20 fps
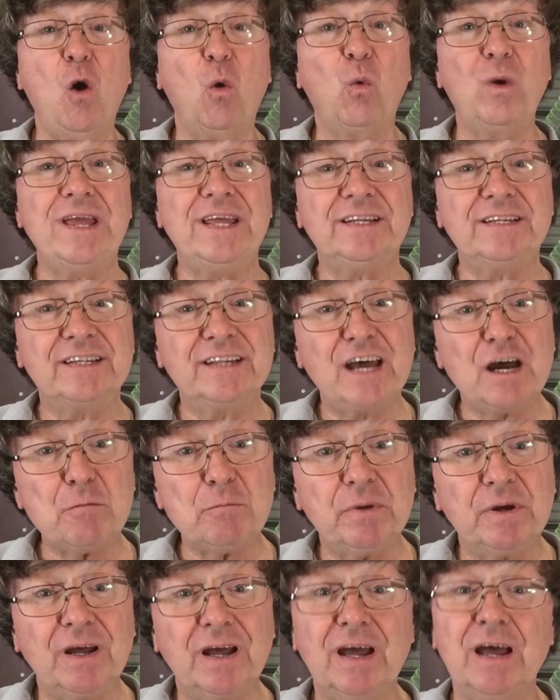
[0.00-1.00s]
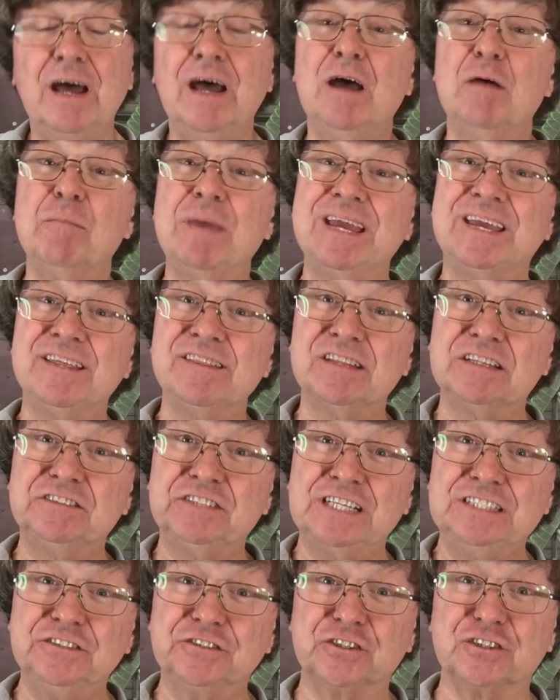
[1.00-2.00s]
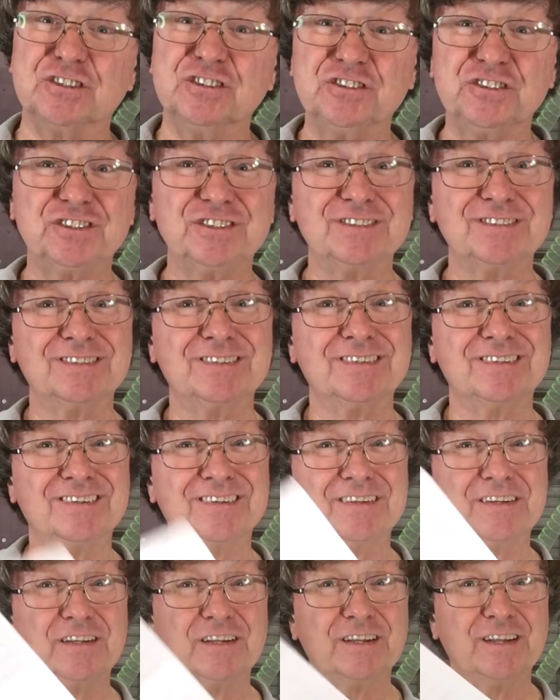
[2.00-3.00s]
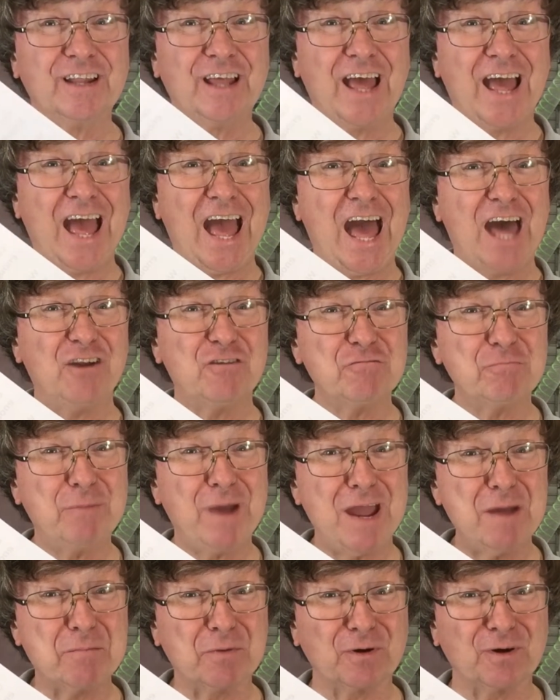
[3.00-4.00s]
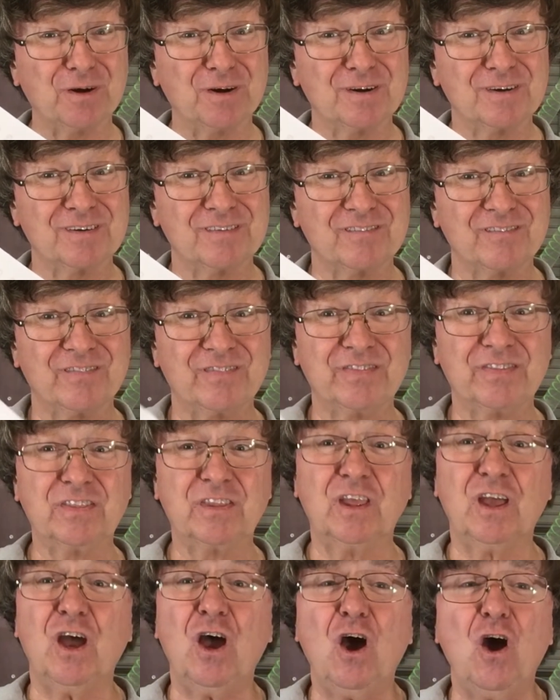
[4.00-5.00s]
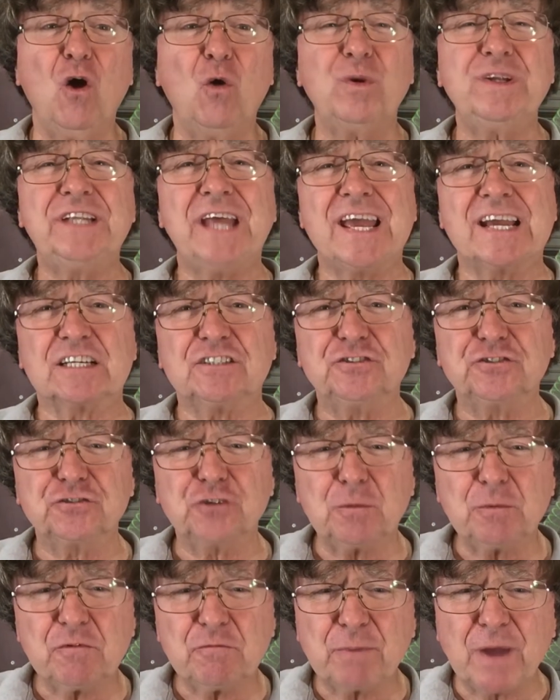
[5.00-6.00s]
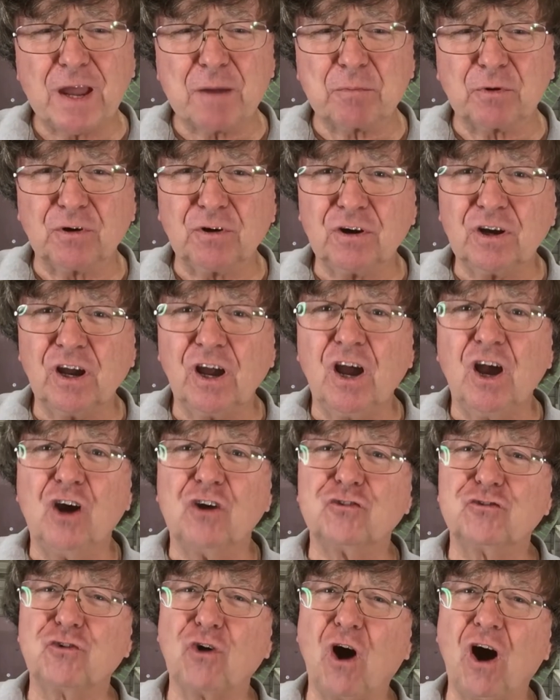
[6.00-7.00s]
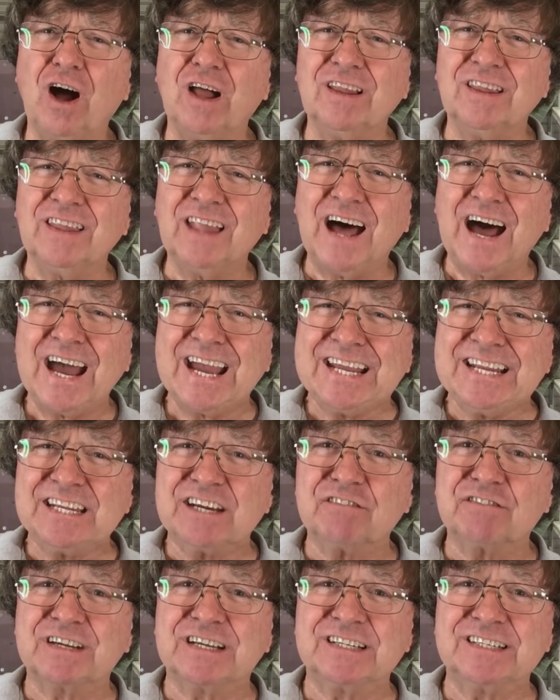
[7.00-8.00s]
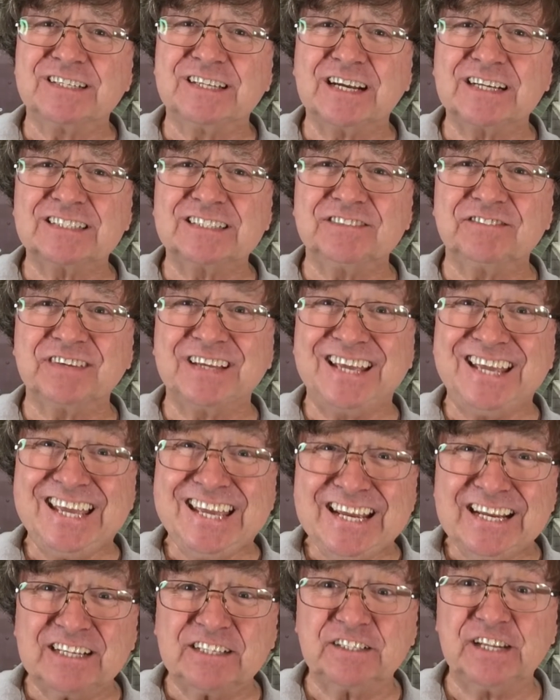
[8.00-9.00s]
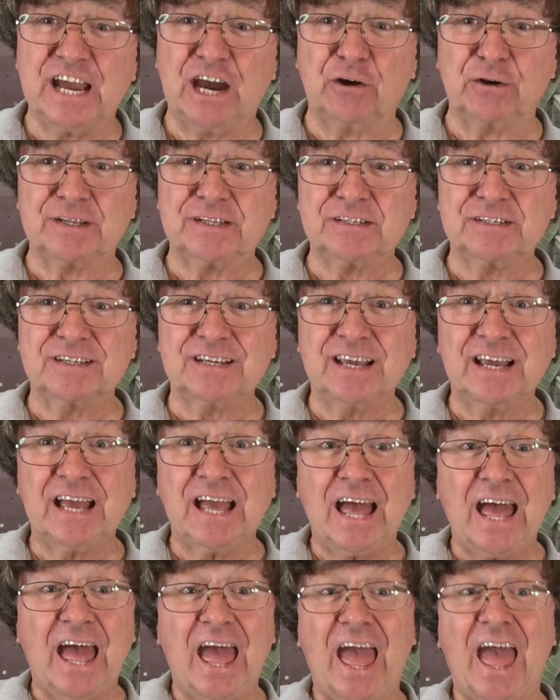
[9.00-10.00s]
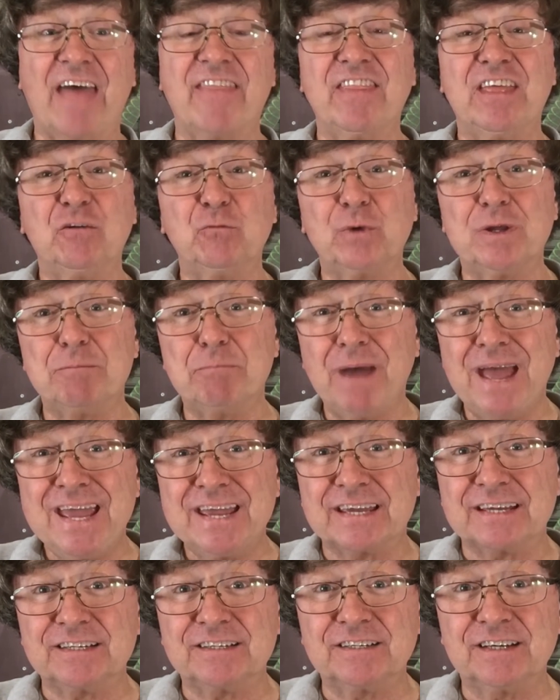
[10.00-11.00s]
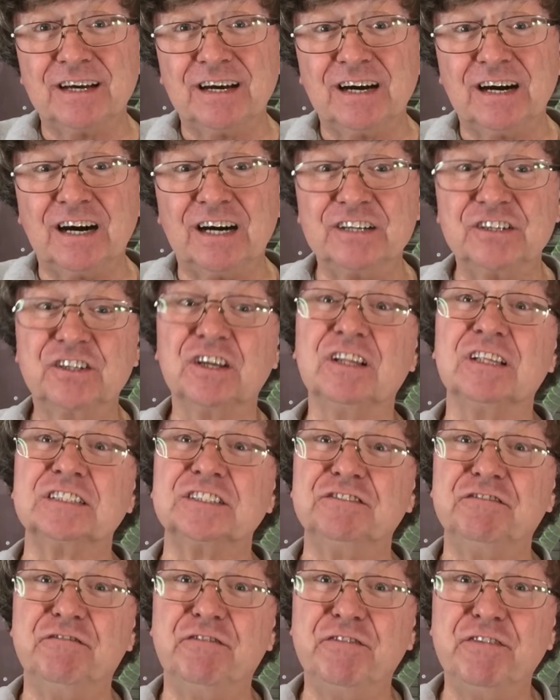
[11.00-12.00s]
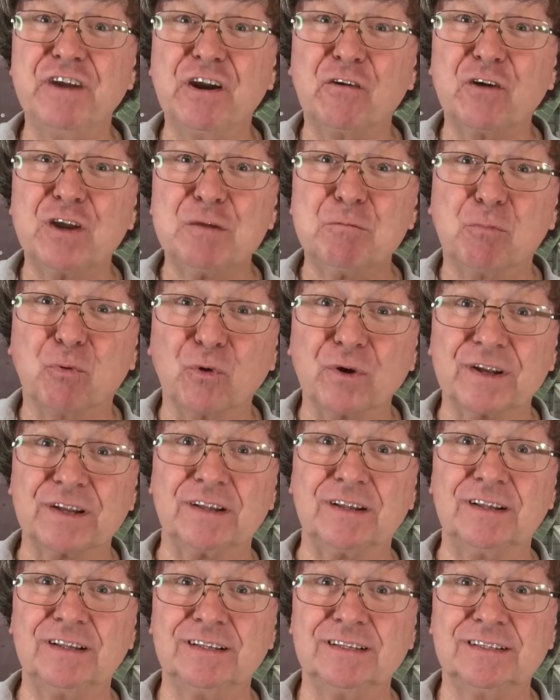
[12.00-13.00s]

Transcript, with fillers: We ended up making the sensors out of paper. We take a strip of paper, draw a line of conductive ink down it, and then we bake it until it's very brittle.